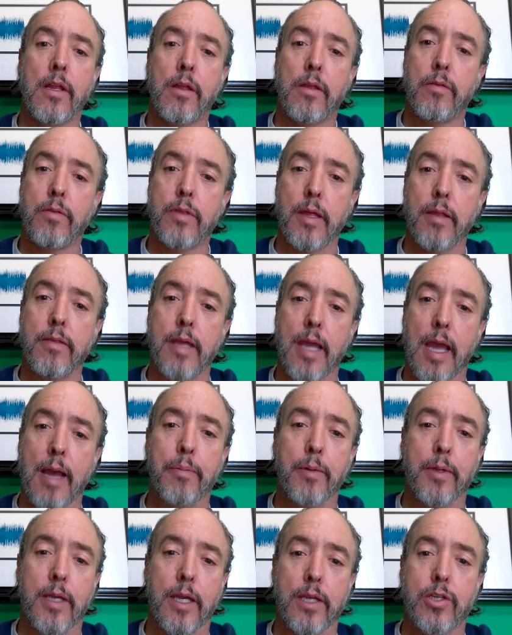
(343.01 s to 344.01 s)
the
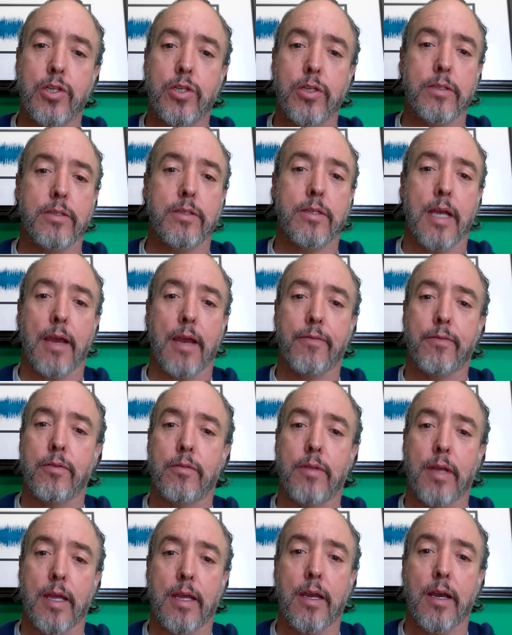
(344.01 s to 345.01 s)
applications after
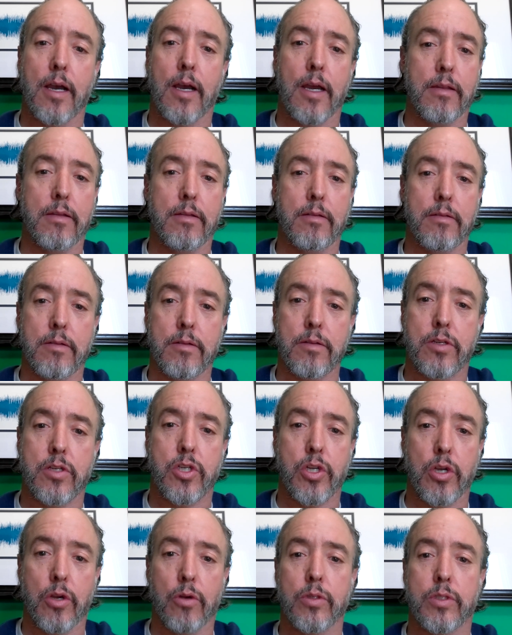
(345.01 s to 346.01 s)
they cut
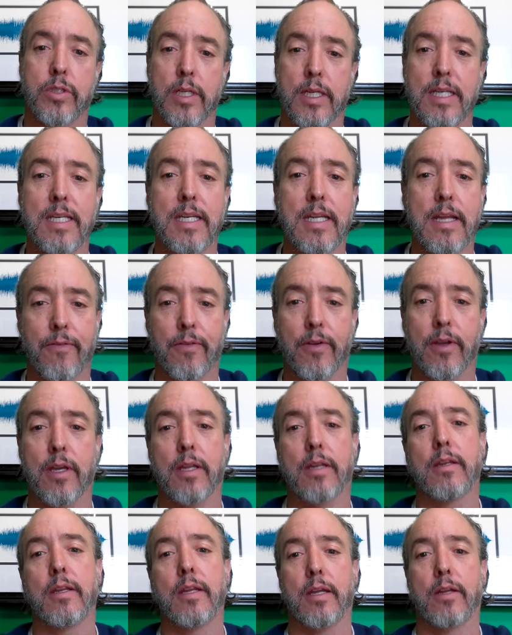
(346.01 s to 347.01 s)
show
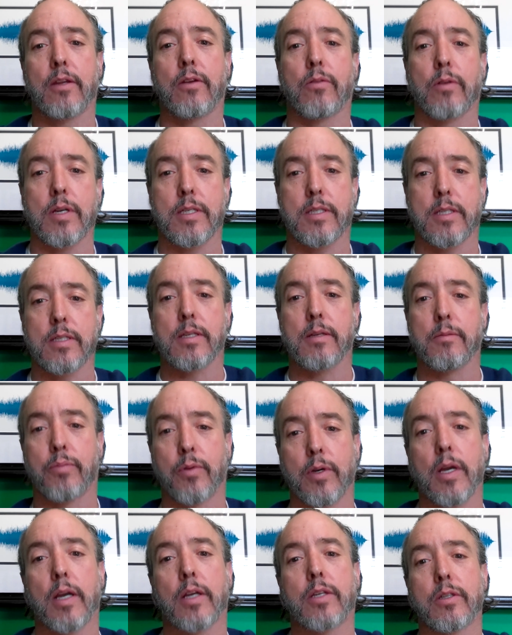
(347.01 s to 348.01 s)
significant increases in
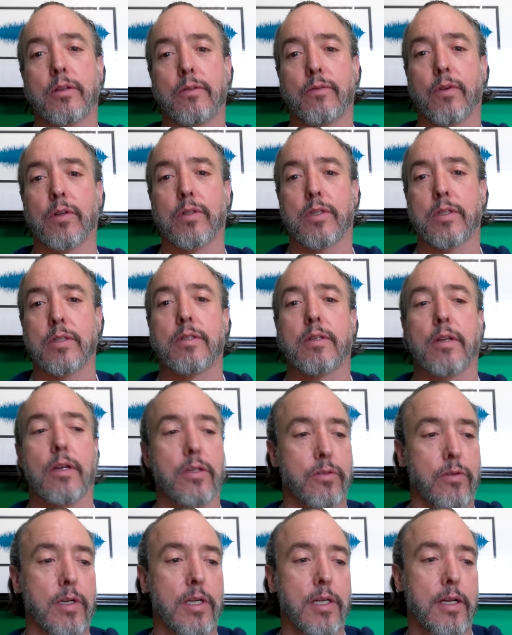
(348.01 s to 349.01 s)
production versus the
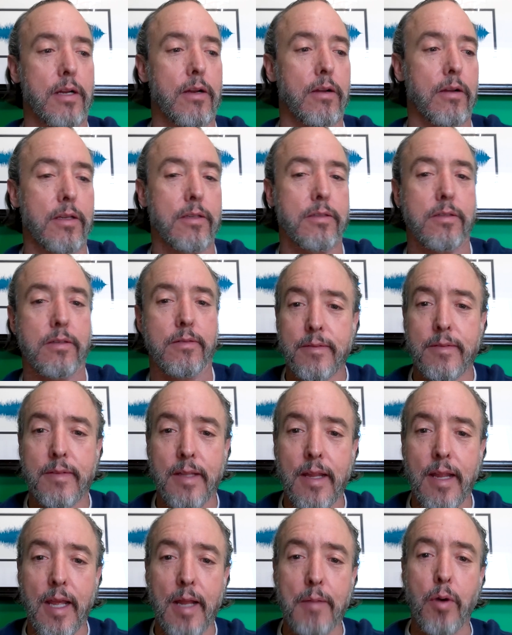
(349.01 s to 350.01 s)
untreated areas.
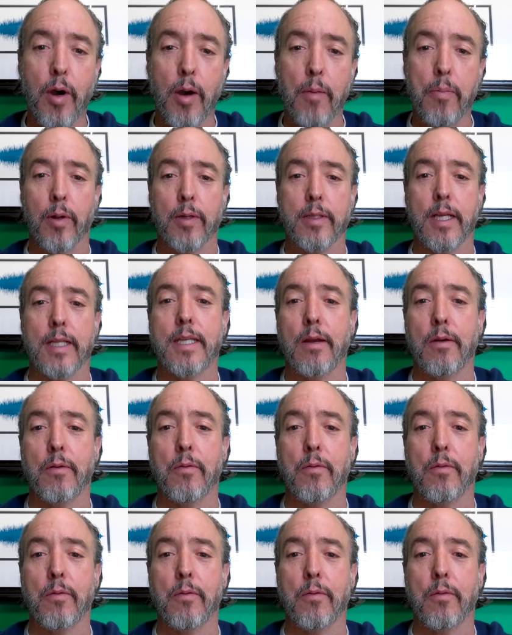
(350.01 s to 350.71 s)
In a ballpark, that's how it